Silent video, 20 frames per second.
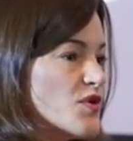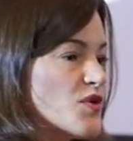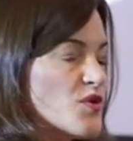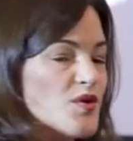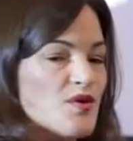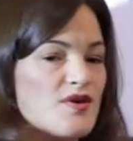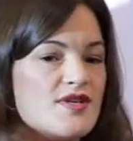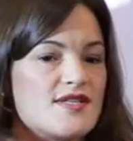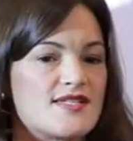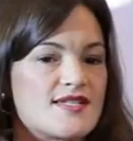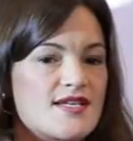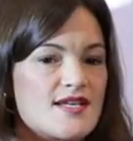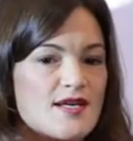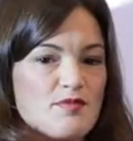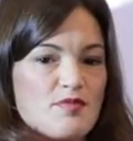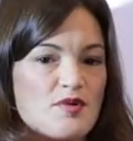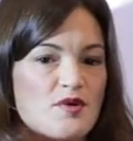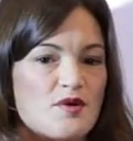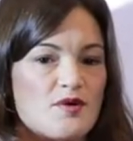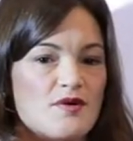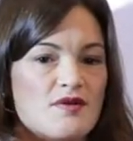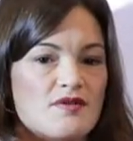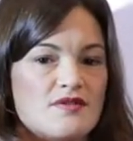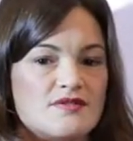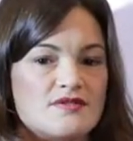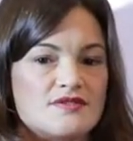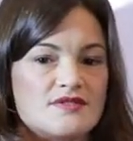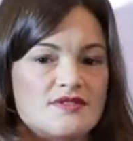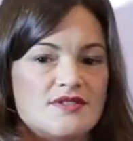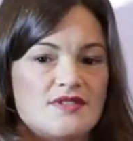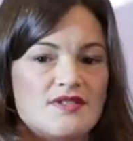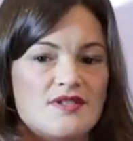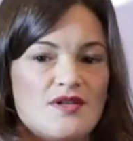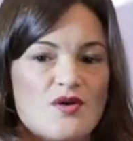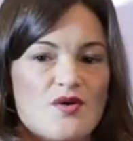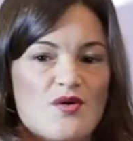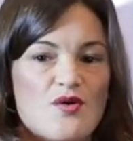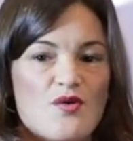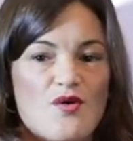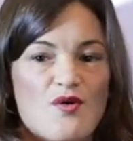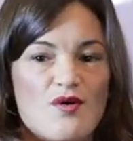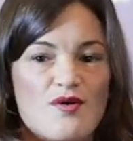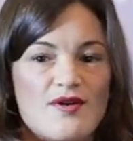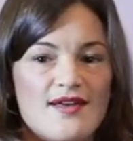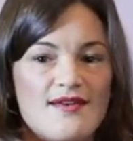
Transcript: or in Singapore or